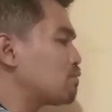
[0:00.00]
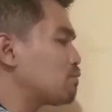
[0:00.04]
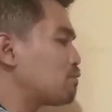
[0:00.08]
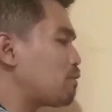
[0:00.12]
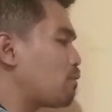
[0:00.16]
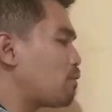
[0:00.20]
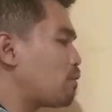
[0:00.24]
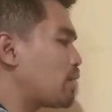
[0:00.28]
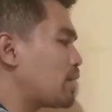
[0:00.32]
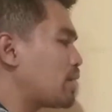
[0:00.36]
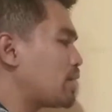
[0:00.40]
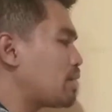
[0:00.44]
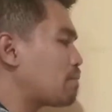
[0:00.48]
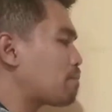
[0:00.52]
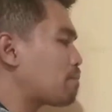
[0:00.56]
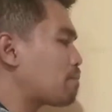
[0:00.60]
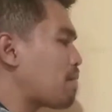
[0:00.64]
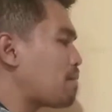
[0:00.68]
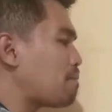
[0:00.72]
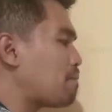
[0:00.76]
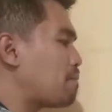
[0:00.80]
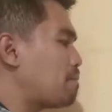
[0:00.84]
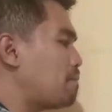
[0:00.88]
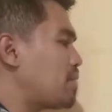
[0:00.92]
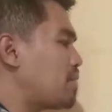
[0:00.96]
for the
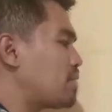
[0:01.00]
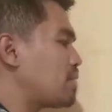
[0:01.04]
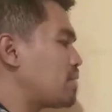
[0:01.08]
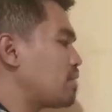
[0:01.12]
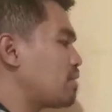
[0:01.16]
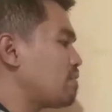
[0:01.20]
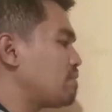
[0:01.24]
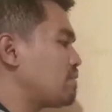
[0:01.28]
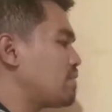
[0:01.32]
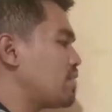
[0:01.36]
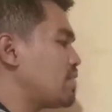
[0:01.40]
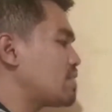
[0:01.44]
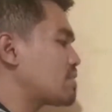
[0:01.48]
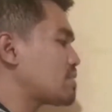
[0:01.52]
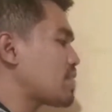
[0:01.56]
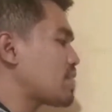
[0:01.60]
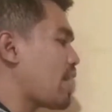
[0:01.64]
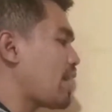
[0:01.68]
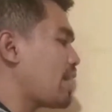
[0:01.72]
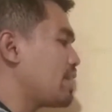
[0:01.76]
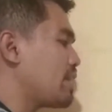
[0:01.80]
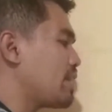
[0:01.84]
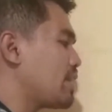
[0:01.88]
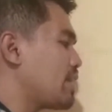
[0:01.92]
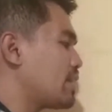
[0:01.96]
probability of this
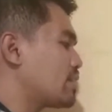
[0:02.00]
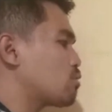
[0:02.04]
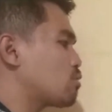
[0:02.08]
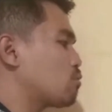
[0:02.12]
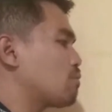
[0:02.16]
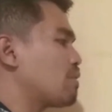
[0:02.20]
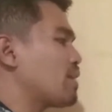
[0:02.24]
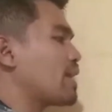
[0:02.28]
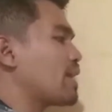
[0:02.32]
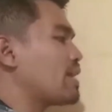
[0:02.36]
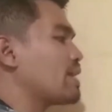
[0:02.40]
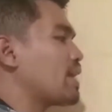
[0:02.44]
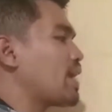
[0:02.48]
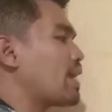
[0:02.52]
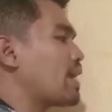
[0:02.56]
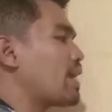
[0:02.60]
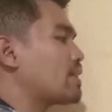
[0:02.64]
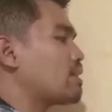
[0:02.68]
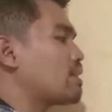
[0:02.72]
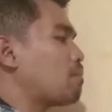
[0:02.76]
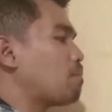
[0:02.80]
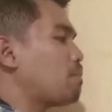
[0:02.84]
side here so we can get the